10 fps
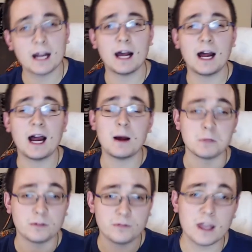I'm
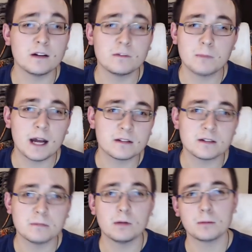a fan of
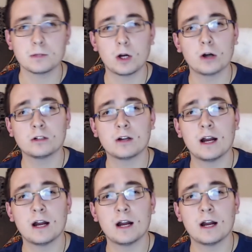Madison Bumgarner.